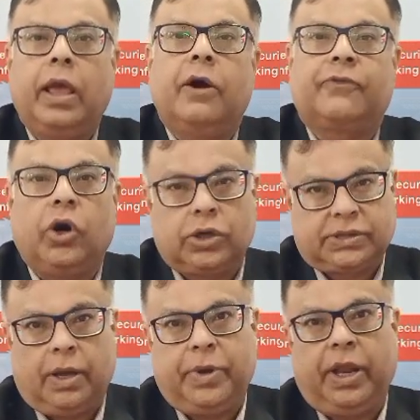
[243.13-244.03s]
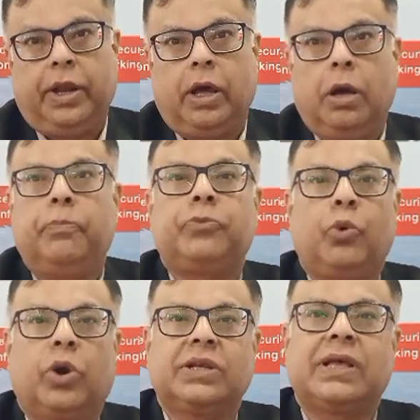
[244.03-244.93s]
Yeah, of course. I mean, uh,
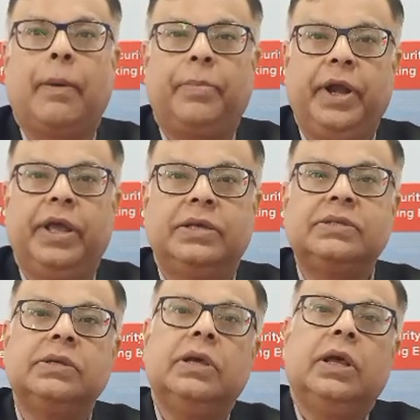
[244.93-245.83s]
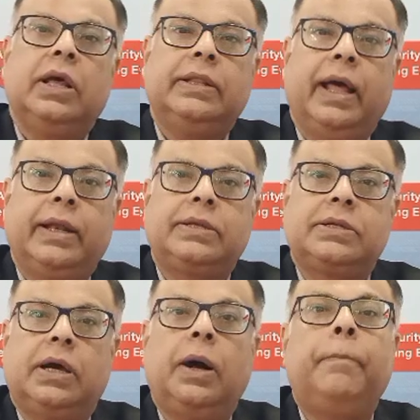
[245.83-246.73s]
what has happened is that
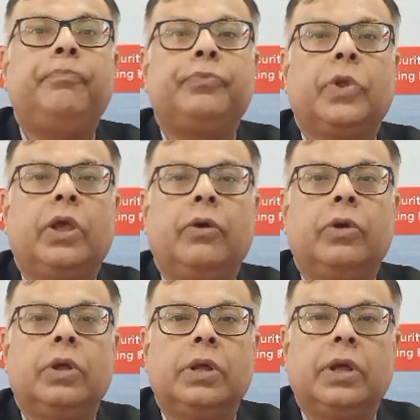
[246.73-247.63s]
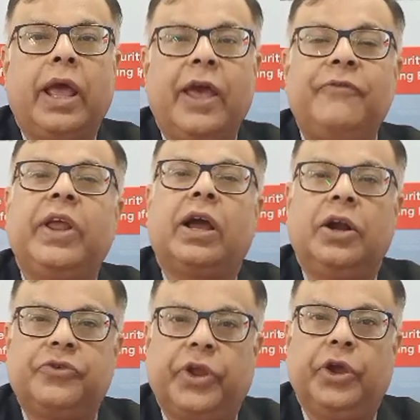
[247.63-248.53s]
uh, every
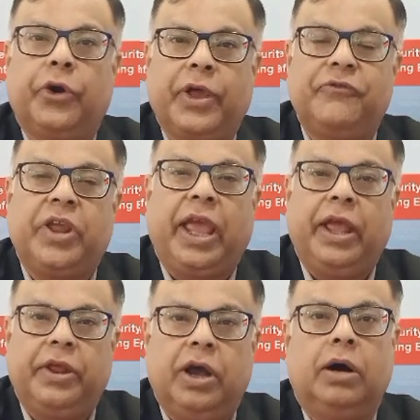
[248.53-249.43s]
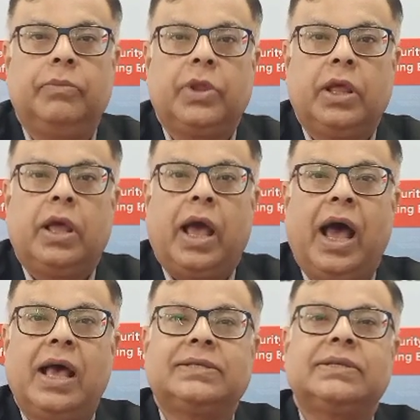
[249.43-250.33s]
country or every area
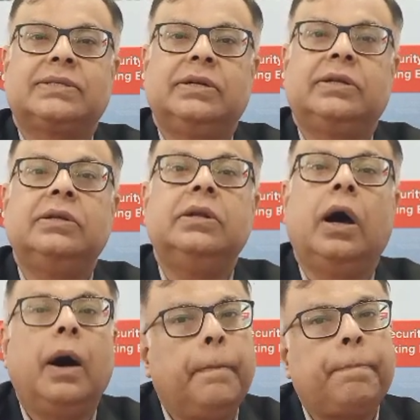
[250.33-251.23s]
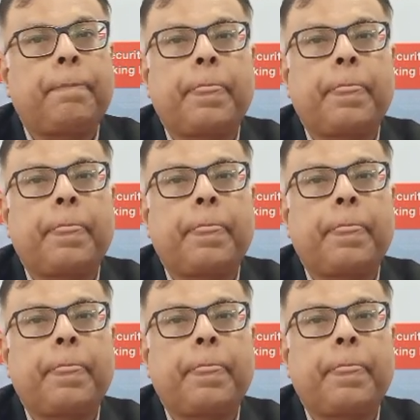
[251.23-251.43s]
has certain uh,